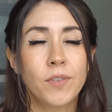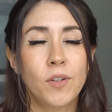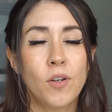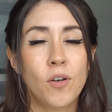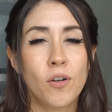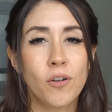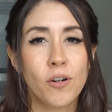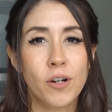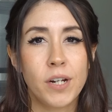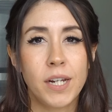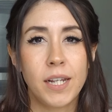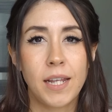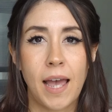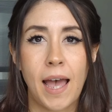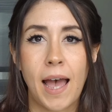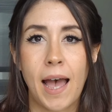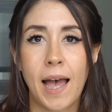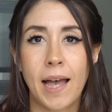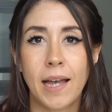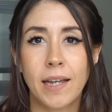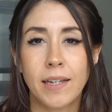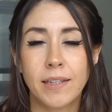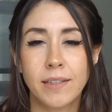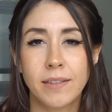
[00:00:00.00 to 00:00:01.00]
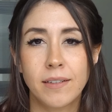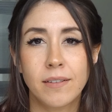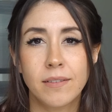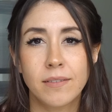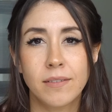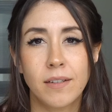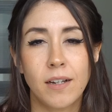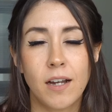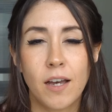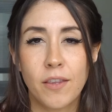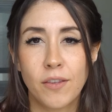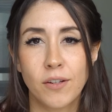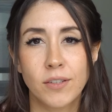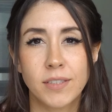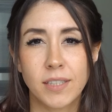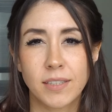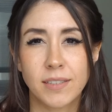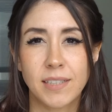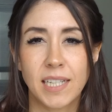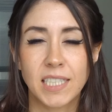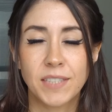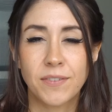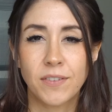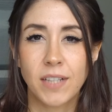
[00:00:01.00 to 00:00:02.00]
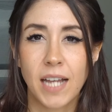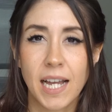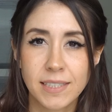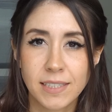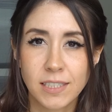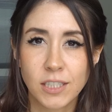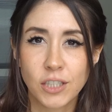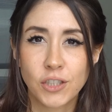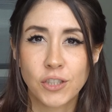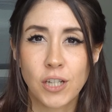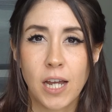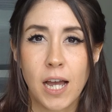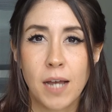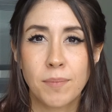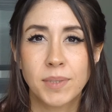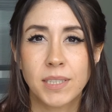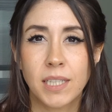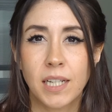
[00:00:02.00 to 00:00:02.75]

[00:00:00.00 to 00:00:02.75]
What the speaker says: already had other successful Etsy shops,